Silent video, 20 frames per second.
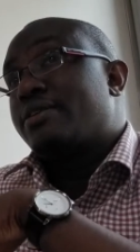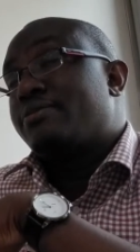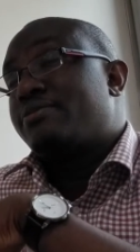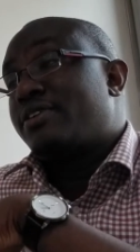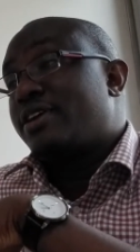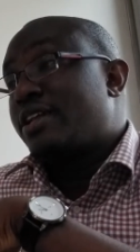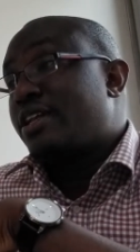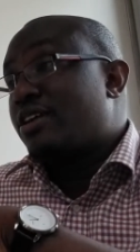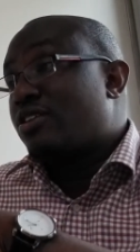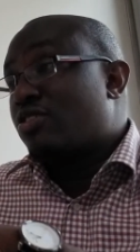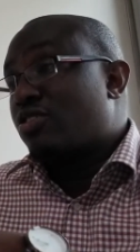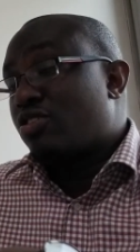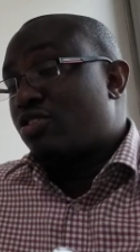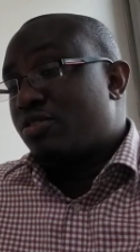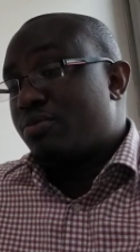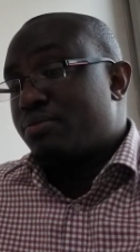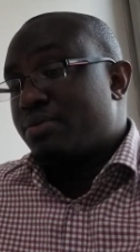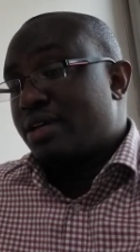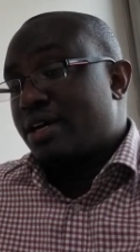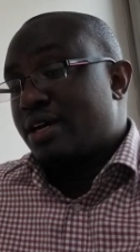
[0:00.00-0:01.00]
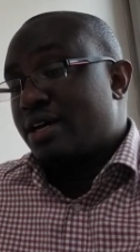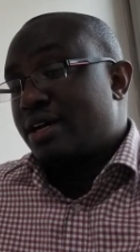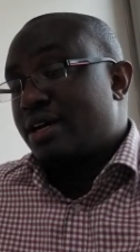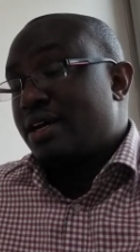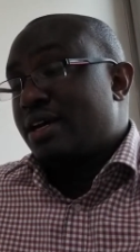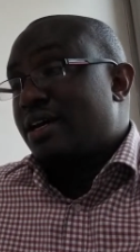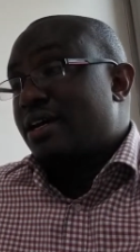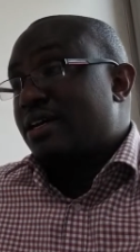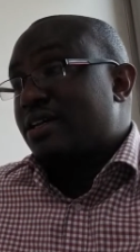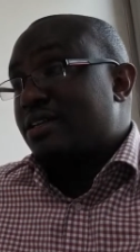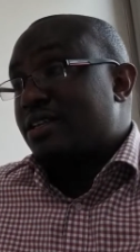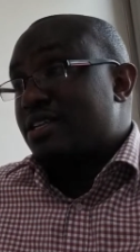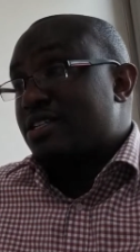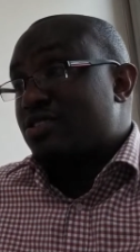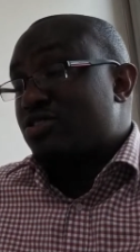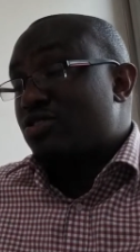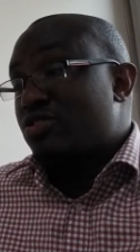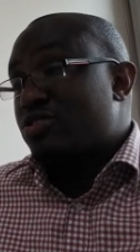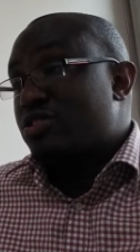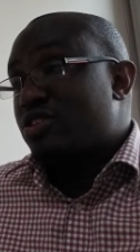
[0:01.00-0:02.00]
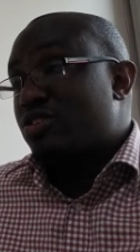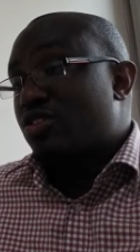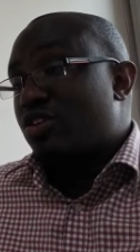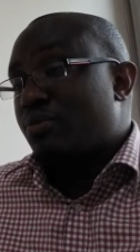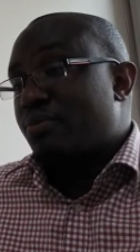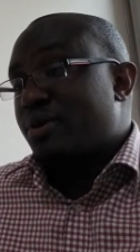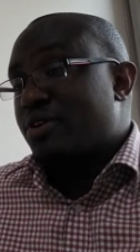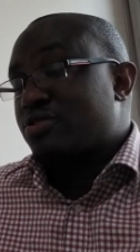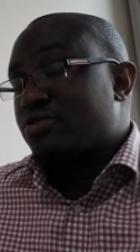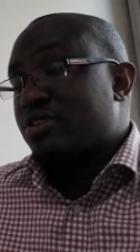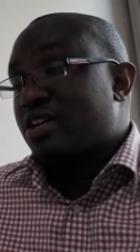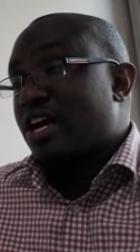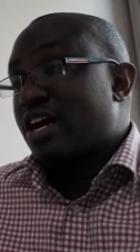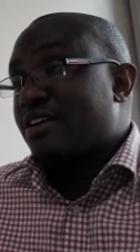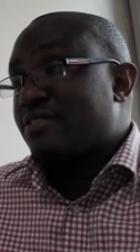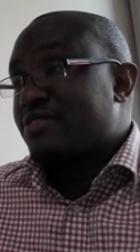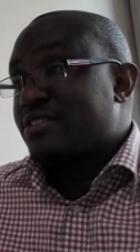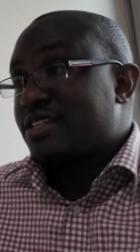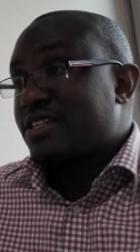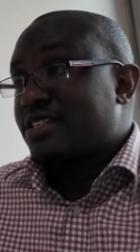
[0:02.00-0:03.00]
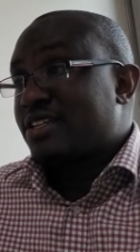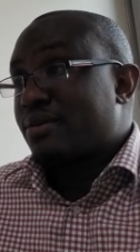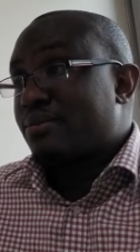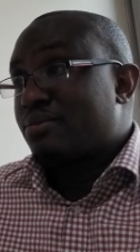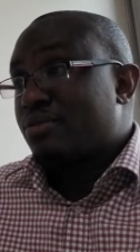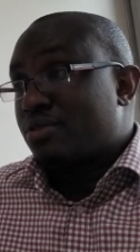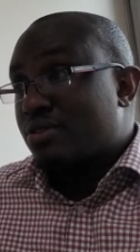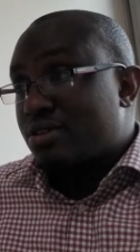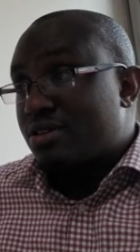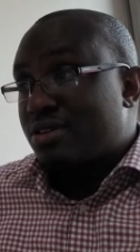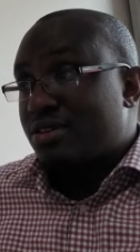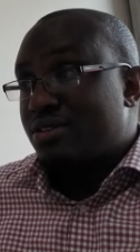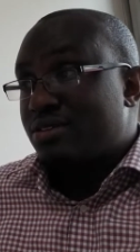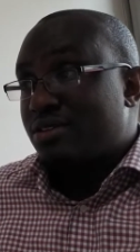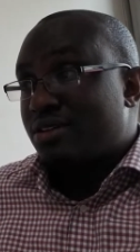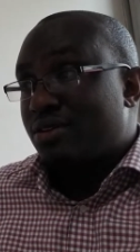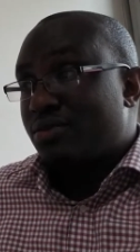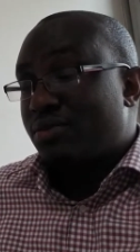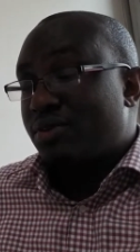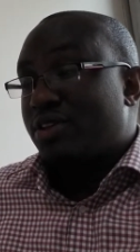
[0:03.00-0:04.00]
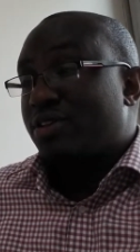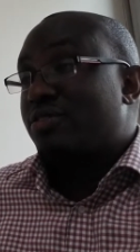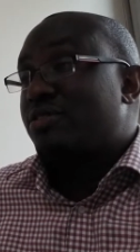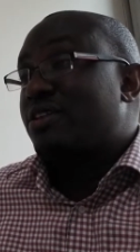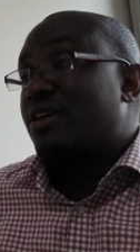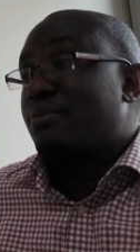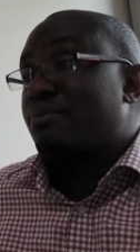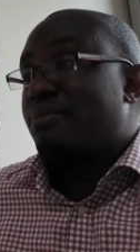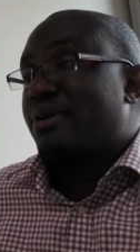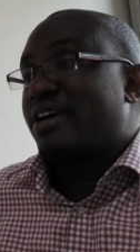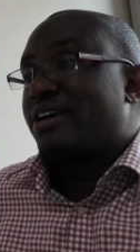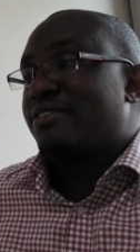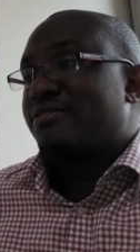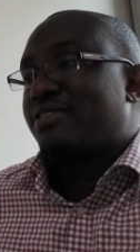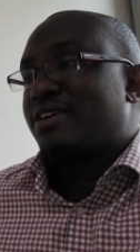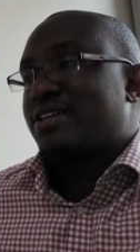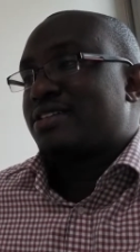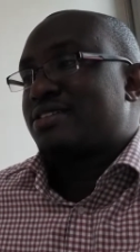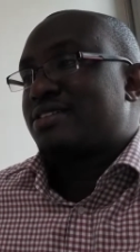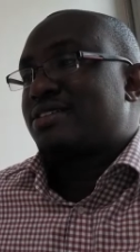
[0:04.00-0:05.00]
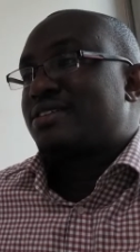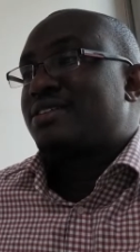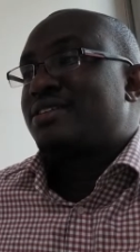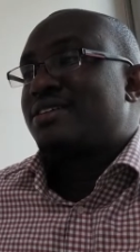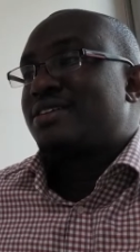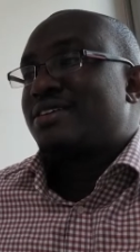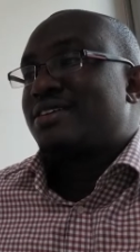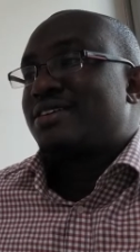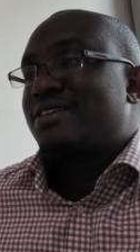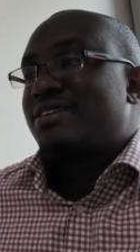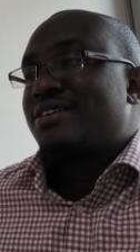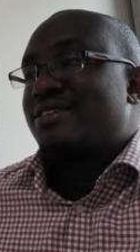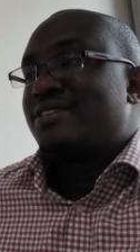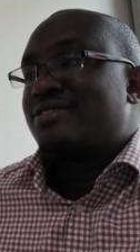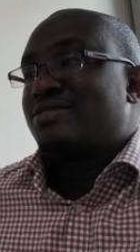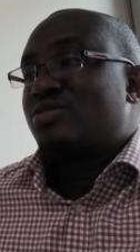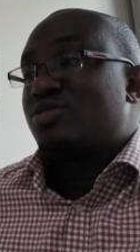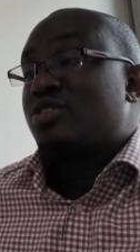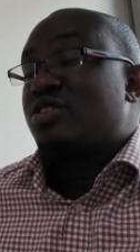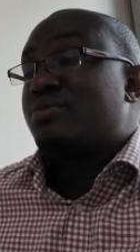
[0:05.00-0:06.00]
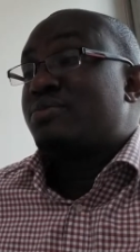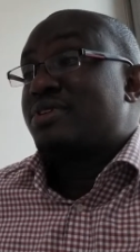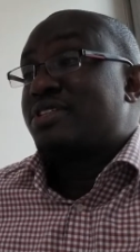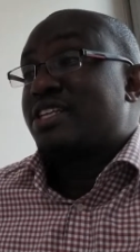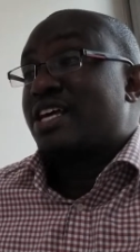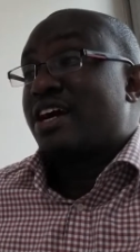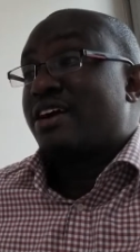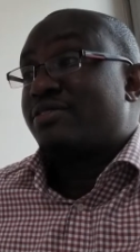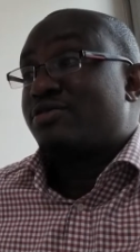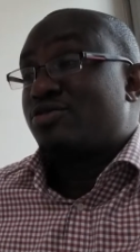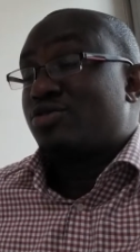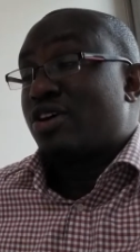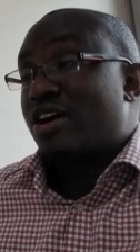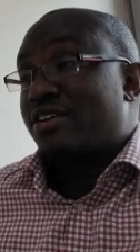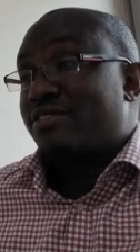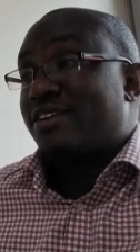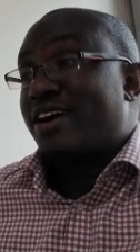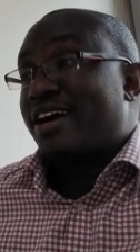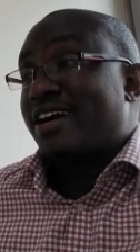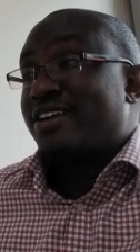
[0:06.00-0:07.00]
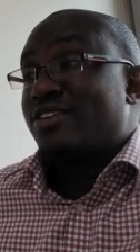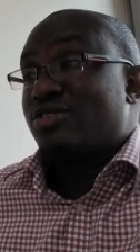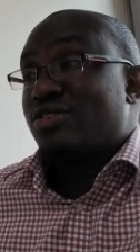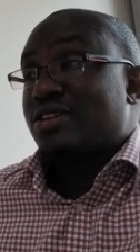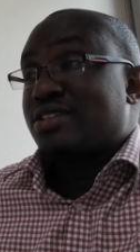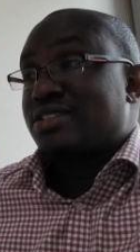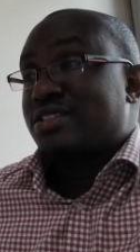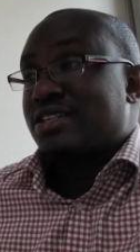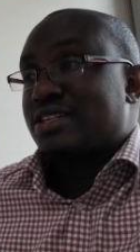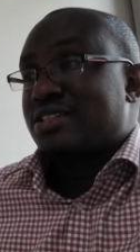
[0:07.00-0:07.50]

Finding Colombia, there's no single person I have sent a book without them paying first. So it means they have to have earned your trust.